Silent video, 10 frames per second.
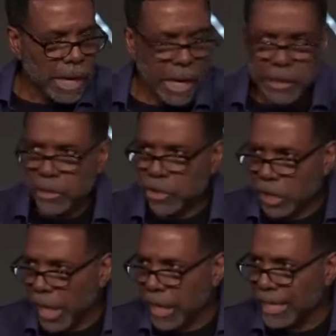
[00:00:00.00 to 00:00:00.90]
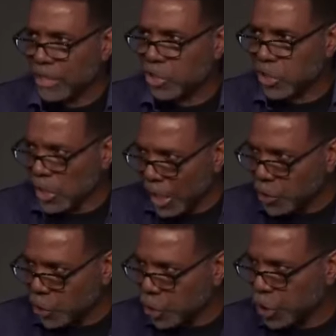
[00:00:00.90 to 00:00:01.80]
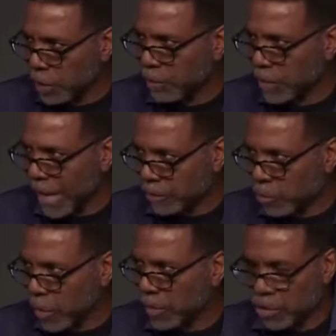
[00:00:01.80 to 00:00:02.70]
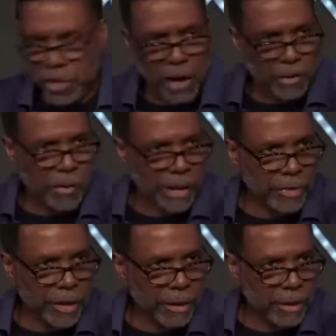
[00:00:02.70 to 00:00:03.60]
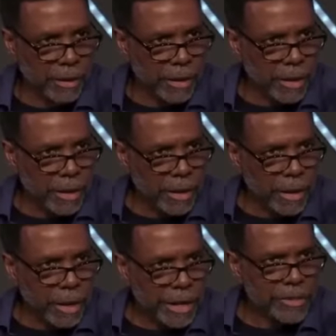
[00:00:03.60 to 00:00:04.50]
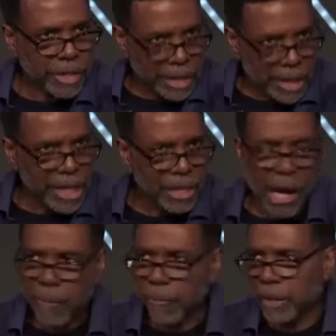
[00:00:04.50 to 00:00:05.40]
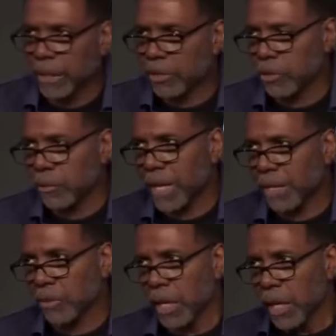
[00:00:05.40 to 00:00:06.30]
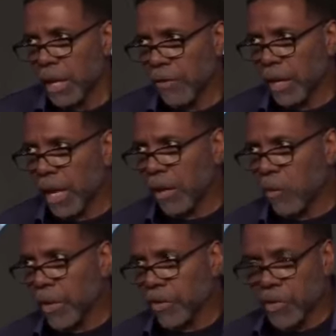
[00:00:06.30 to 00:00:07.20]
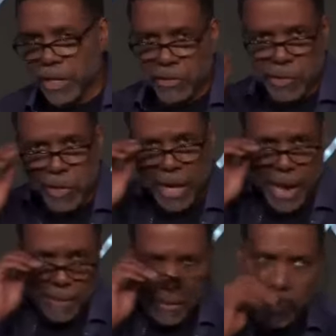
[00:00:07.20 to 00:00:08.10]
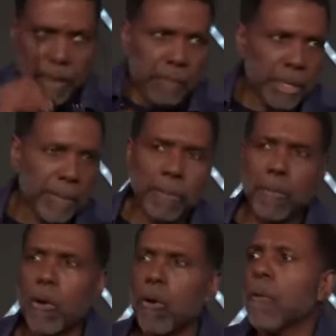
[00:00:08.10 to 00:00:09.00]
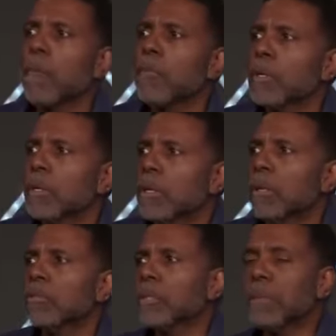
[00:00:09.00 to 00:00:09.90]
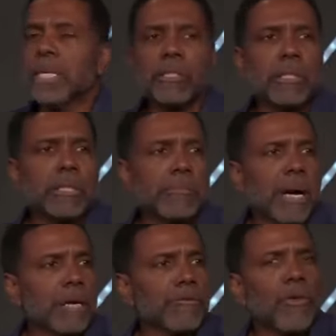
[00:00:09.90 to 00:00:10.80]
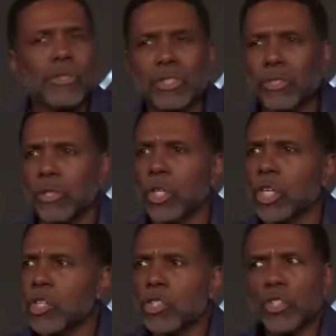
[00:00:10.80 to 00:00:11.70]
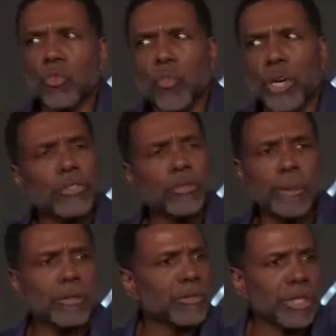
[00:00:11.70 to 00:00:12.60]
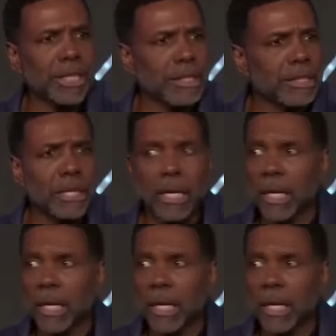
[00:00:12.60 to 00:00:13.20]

Understanding sonship, that's where it starts right there. It's the key to operating in the supernatural. Now, there are a lot of weird things getting ready to happen. People more submitted to demonic forces, just weird spiritual things.